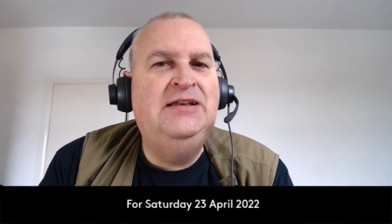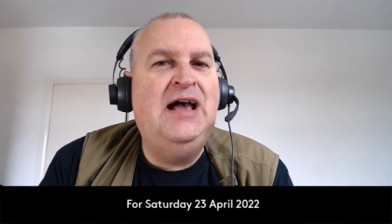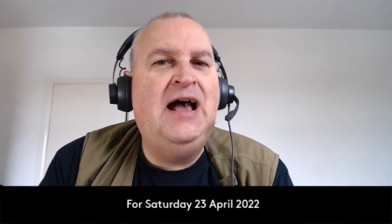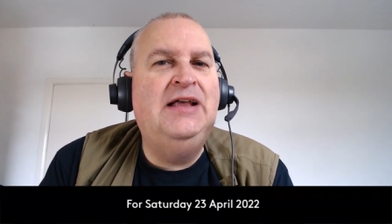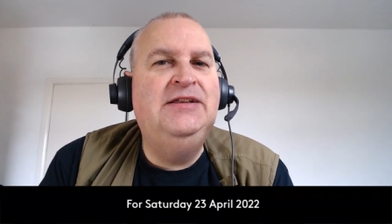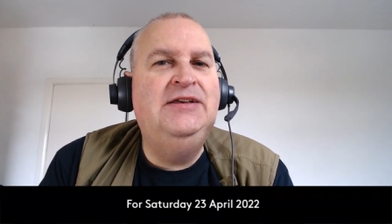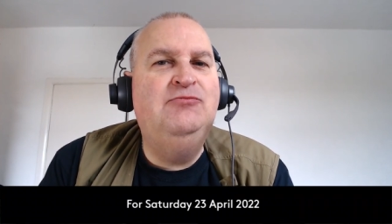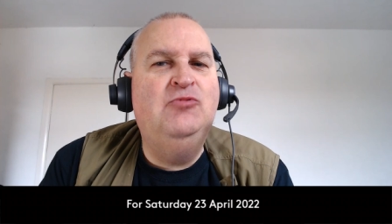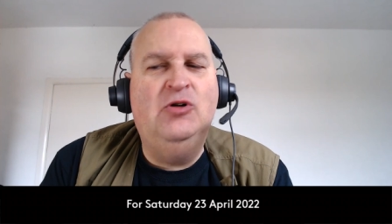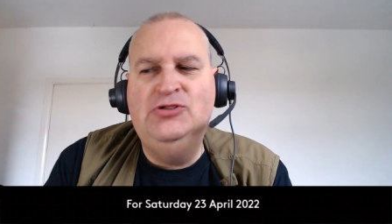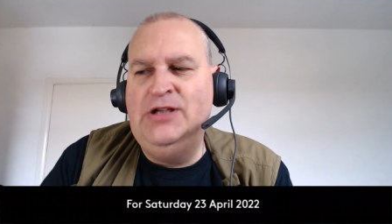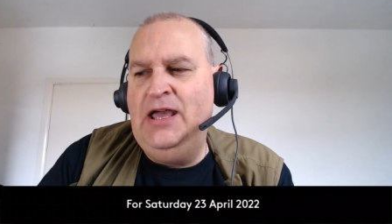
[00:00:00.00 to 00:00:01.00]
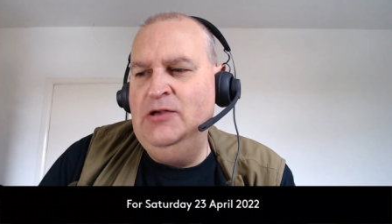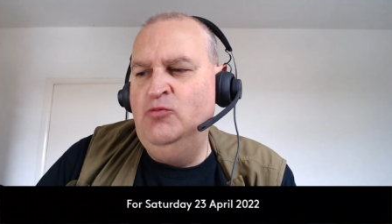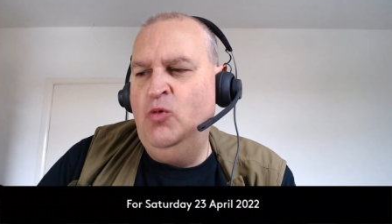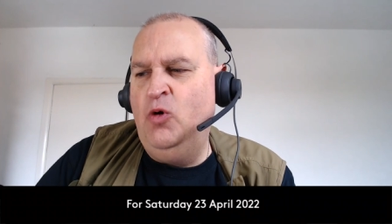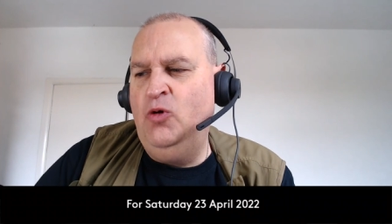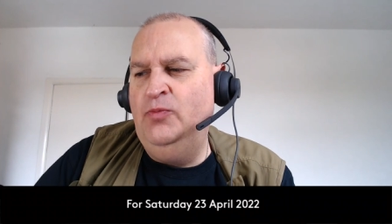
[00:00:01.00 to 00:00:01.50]
and it was a
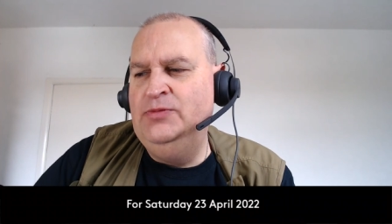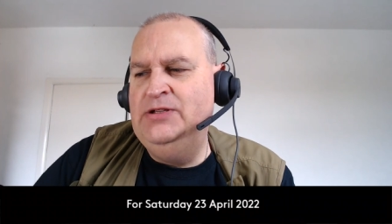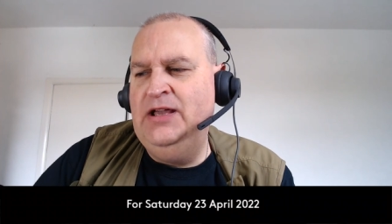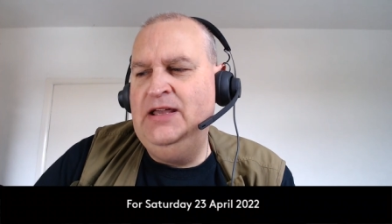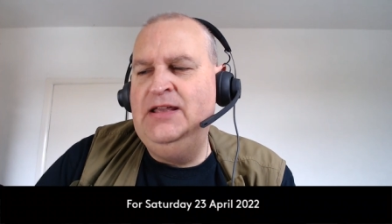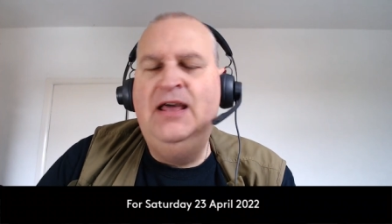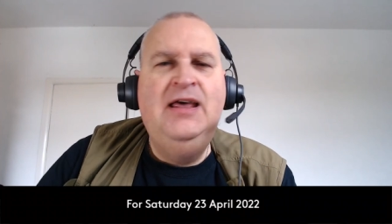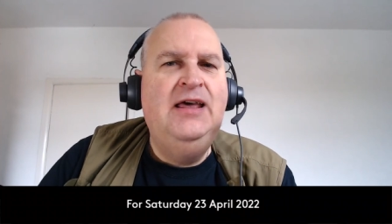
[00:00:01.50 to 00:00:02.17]
warm day.